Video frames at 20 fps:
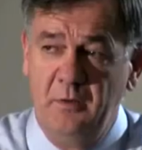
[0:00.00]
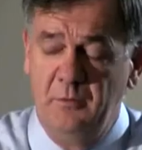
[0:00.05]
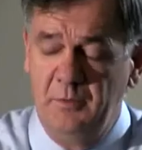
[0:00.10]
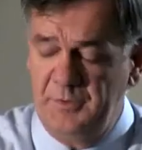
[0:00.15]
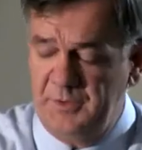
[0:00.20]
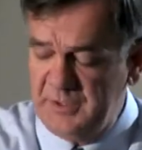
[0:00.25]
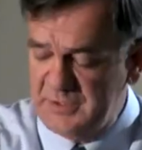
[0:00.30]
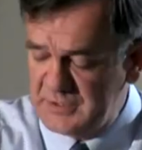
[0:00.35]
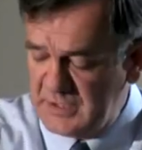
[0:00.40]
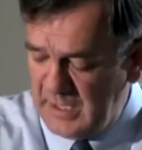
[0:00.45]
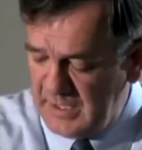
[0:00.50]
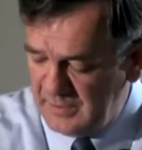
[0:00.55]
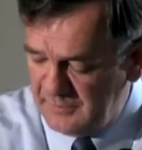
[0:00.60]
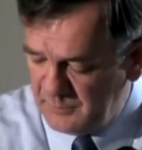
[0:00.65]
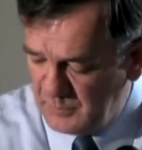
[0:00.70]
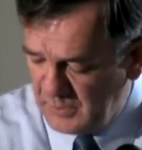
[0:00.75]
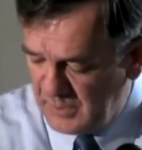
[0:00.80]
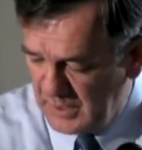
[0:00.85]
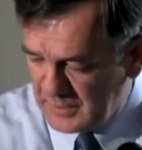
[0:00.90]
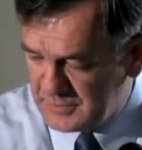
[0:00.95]
with this kind
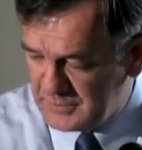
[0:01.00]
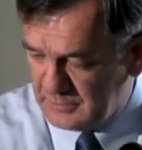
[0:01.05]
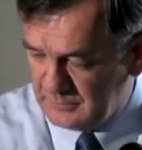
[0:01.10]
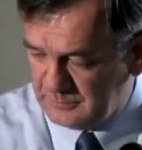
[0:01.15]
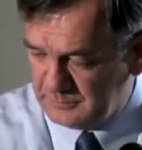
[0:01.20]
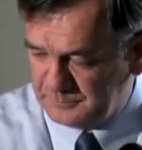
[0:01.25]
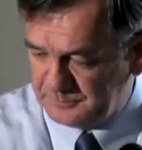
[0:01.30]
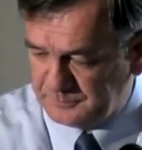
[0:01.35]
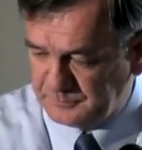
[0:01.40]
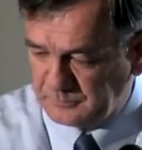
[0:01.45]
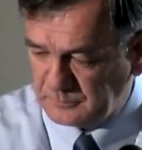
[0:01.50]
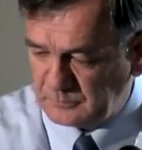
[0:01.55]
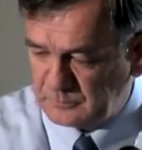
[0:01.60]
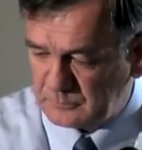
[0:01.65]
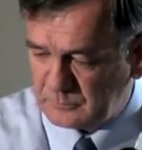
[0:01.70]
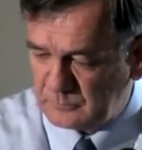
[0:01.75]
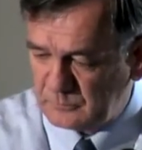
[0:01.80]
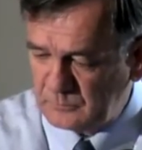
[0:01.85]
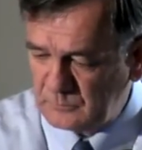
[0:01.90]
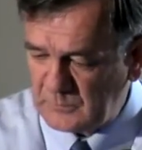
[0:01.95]
of production.
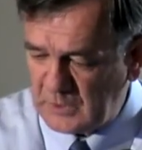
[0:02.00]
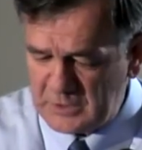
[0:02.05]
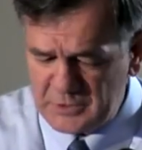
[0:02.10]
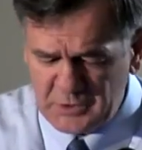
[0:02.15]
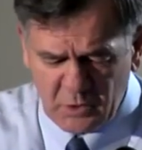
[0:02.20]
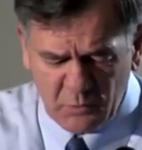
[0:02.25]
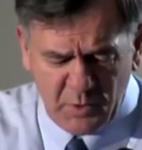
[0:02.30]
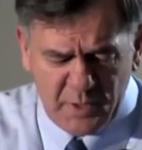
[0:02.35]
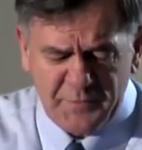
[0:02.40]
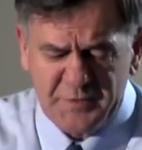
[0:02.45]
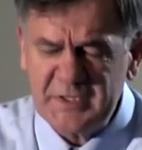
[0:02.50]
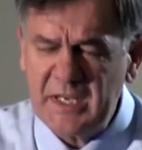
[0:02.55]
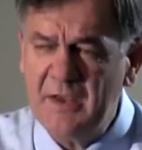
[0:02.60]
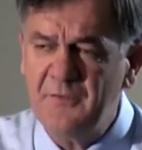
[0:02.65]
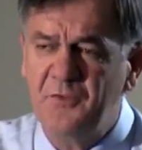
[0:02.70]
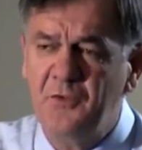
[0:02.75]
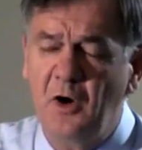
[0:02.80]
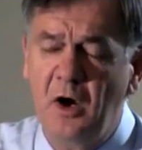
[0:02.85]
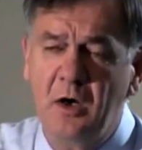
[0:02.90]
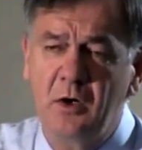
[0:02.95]
So we've
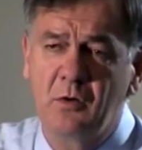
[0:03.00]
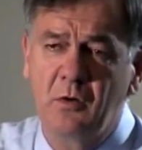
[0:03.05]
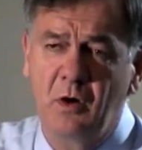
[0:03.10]
set for our